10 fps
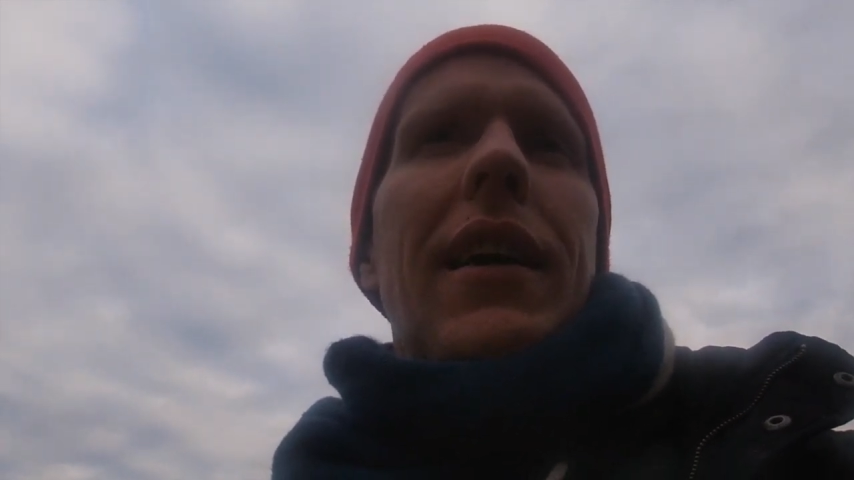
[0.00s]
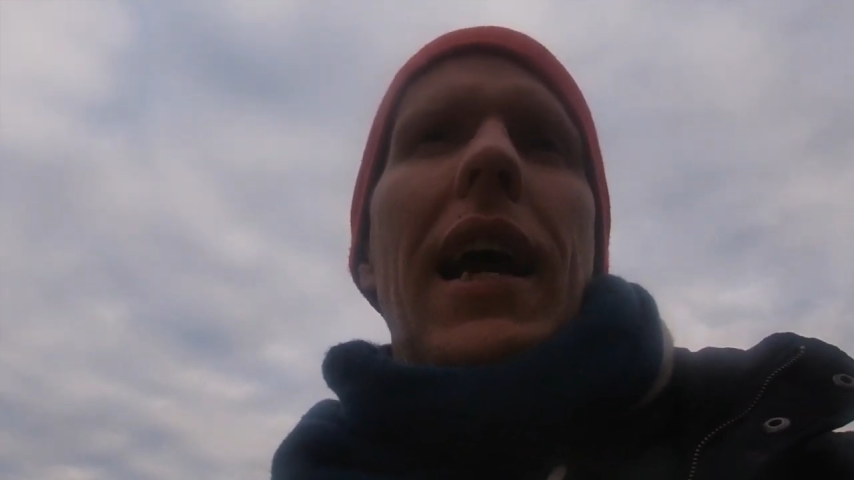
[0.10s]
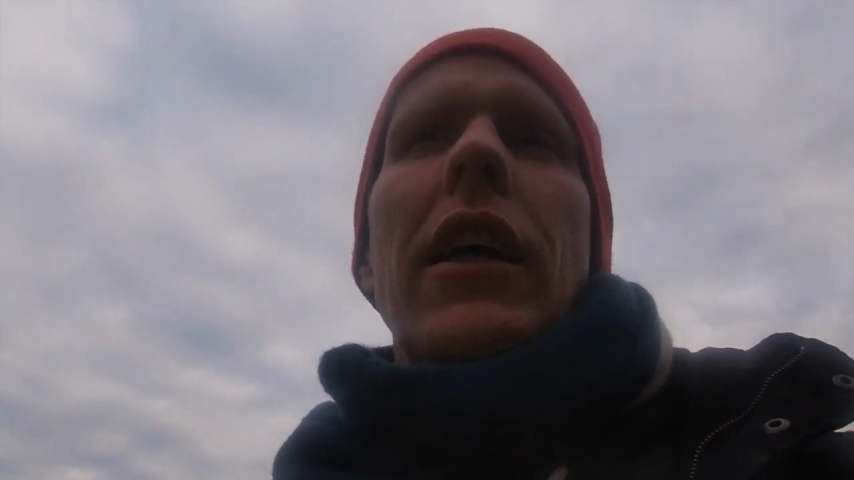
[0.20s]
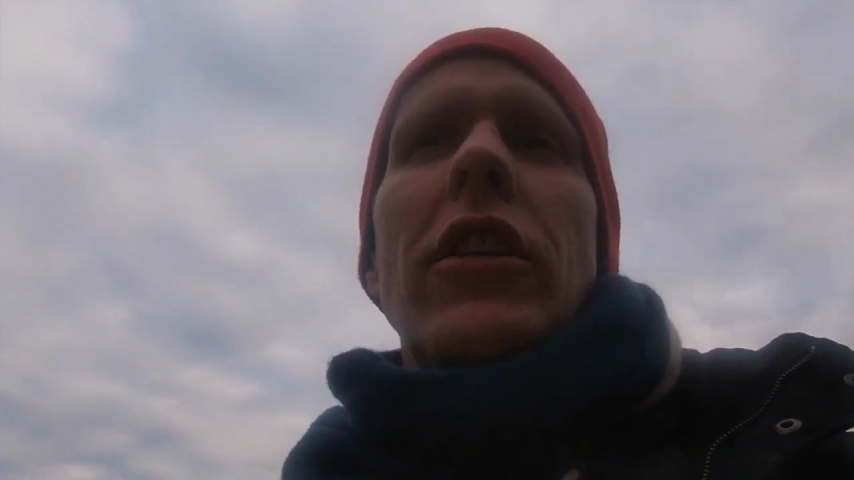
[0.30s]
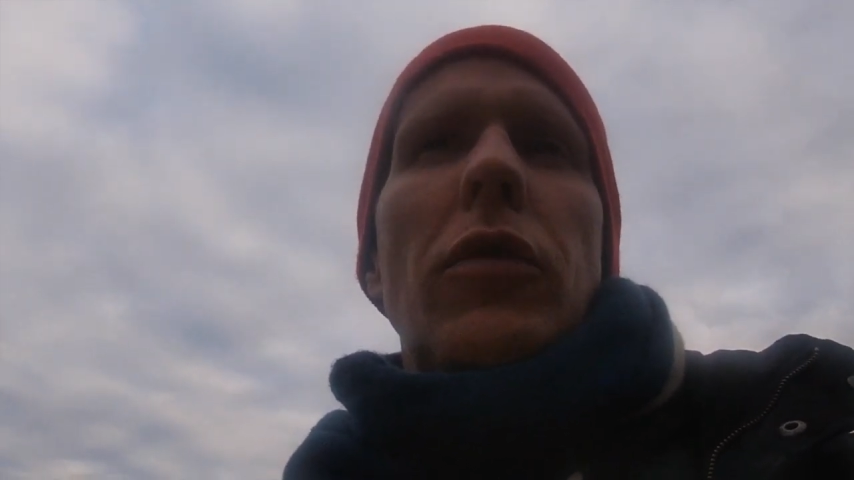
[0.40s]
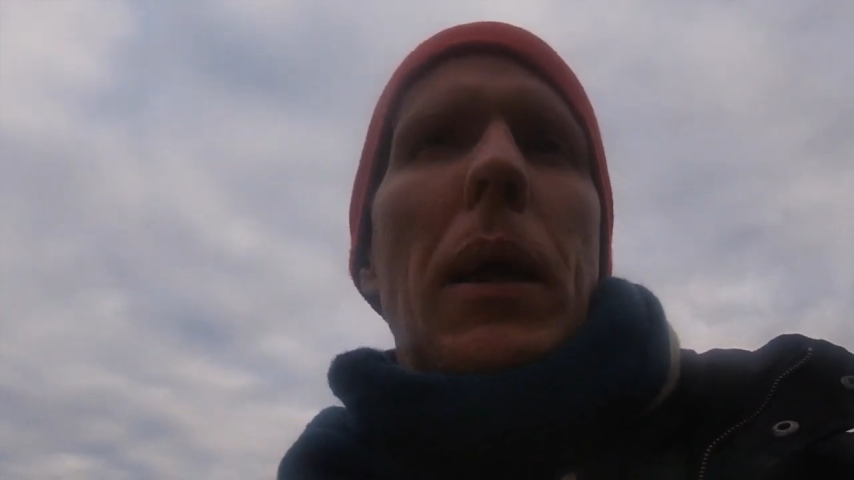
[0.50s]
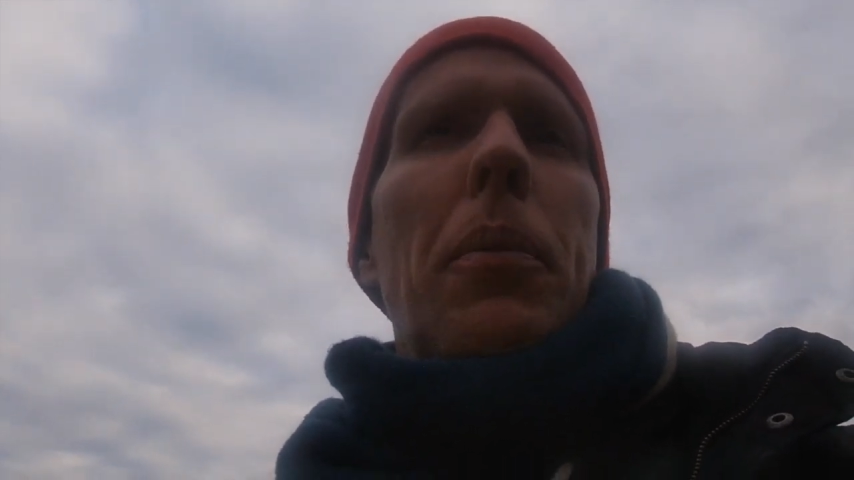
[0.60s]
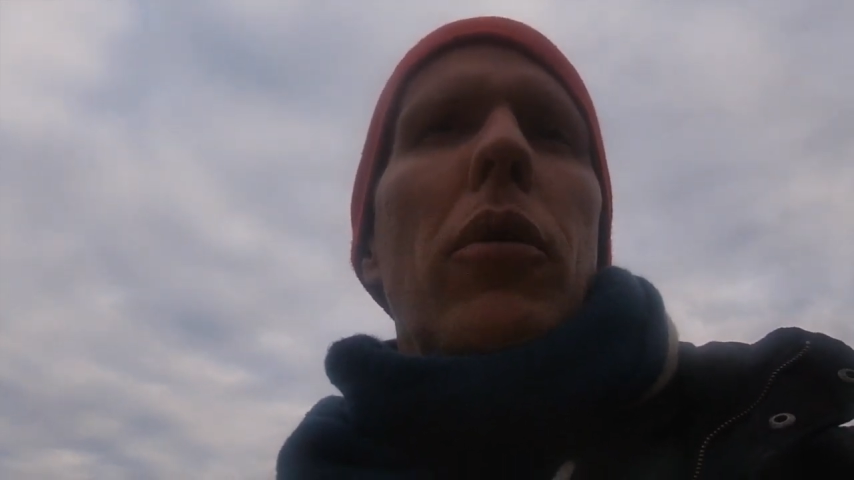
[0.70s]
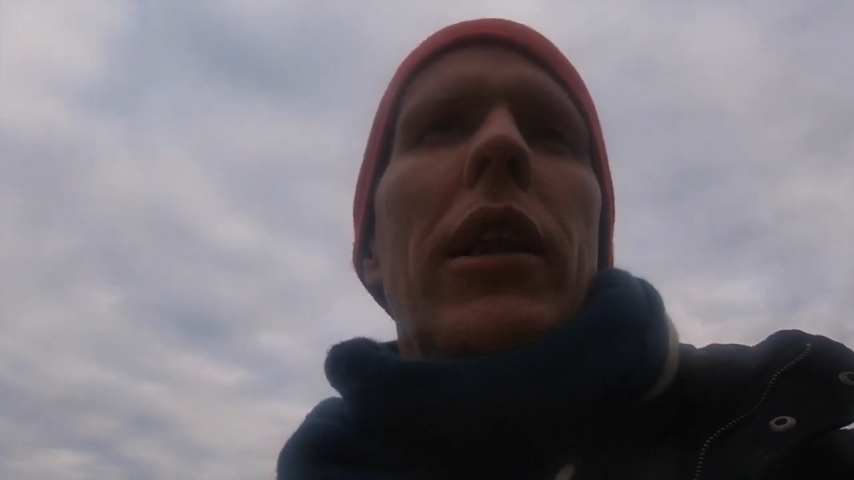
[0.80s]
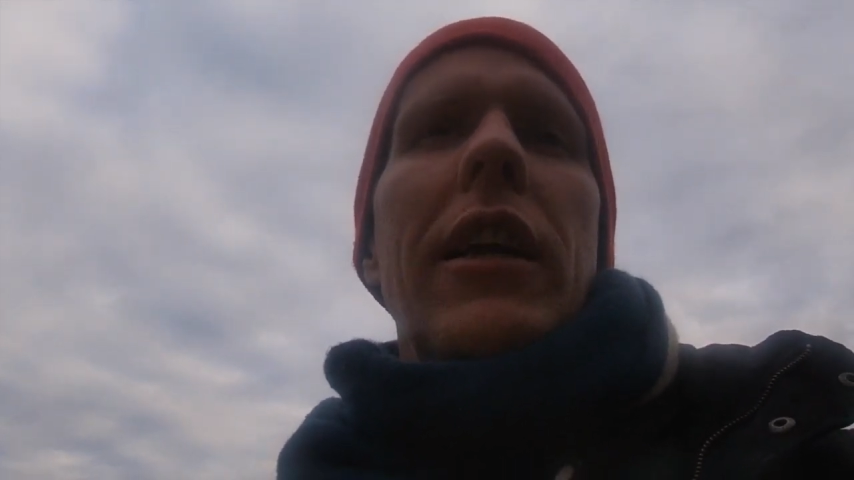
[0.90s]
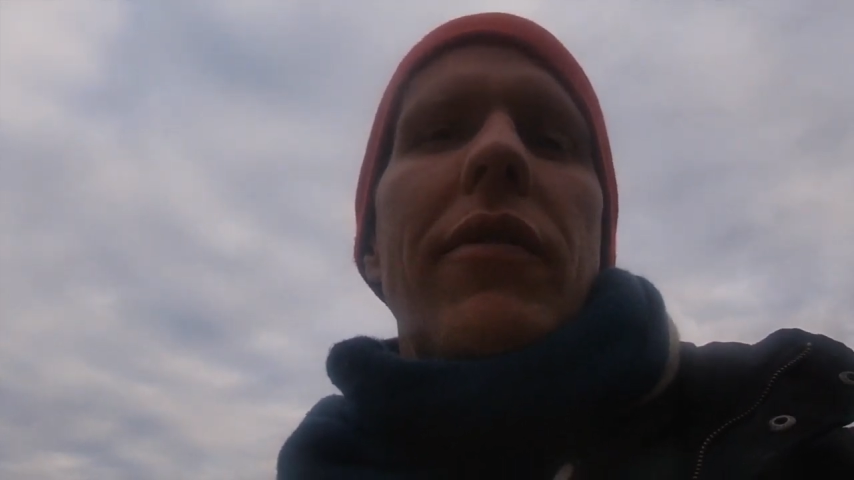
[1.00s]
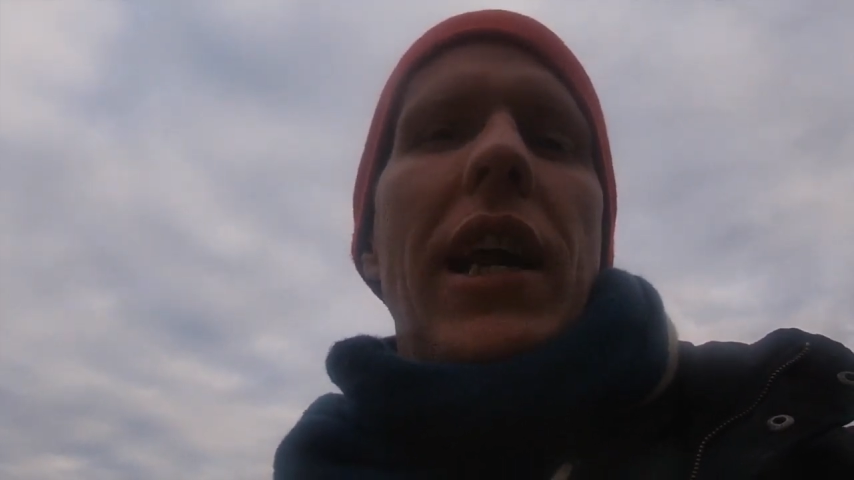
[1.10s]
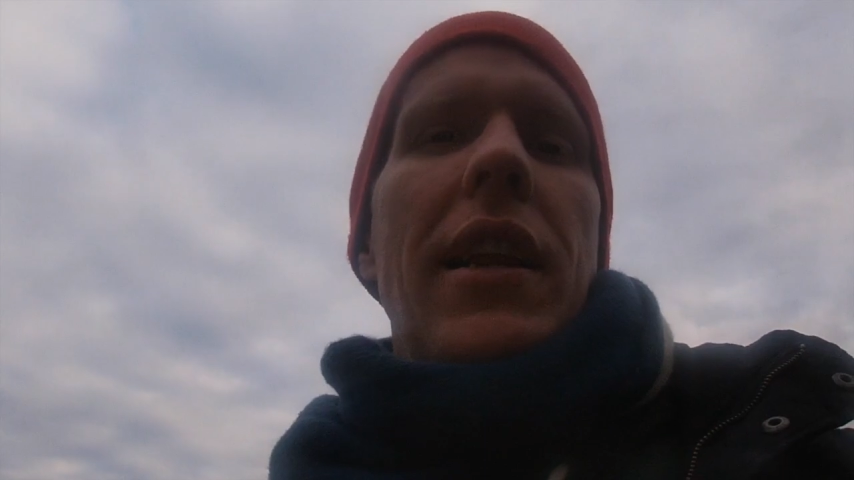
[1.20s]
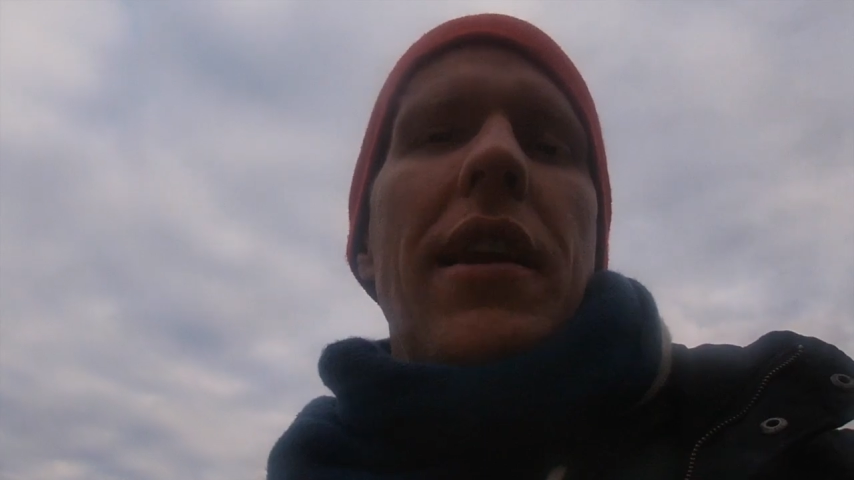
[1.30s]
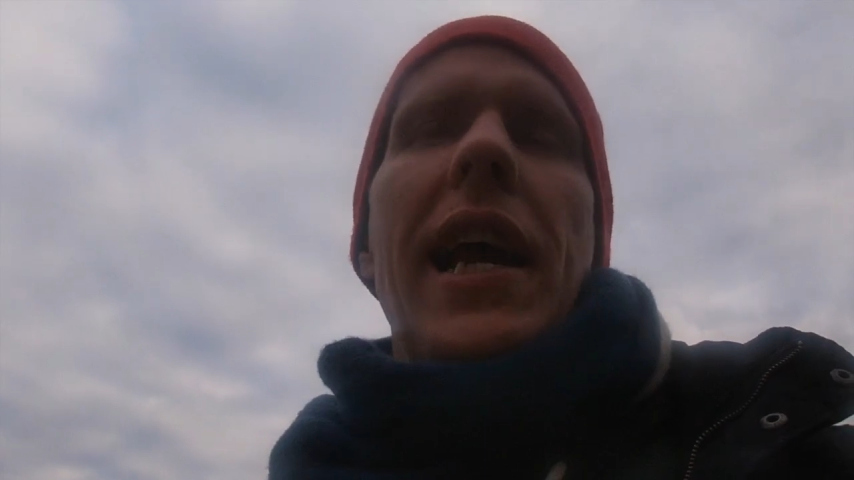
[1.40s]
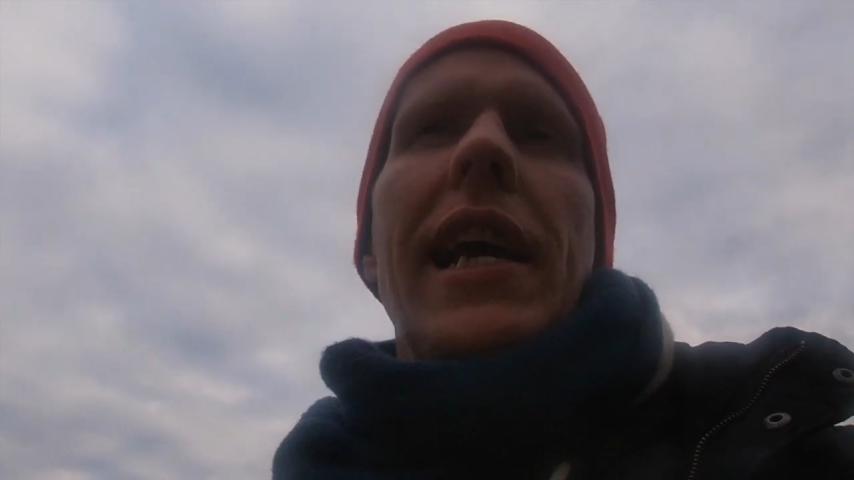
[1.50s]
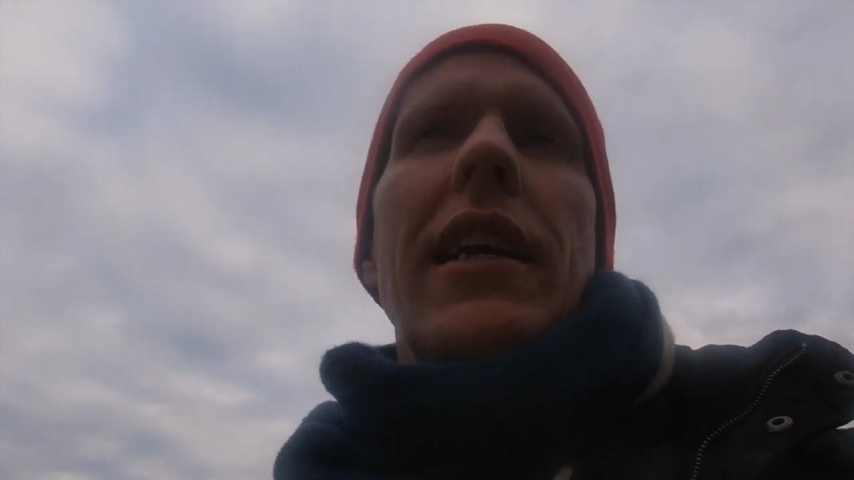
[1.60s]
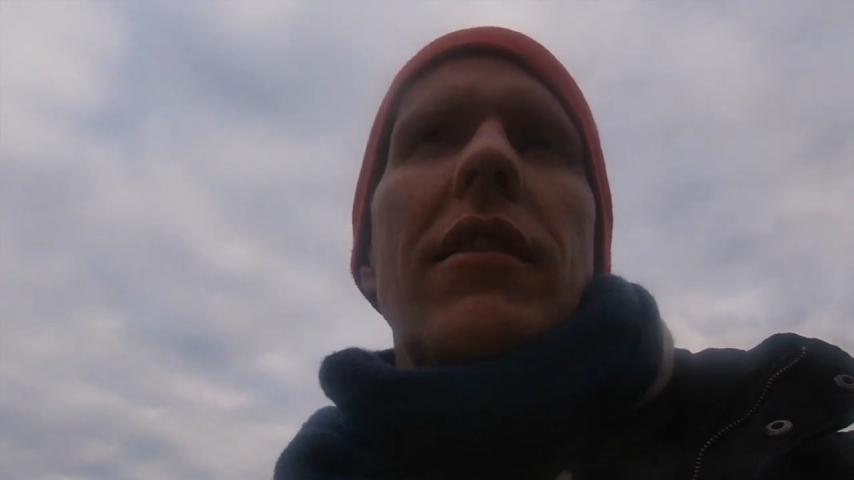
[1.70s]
how these people live day to day.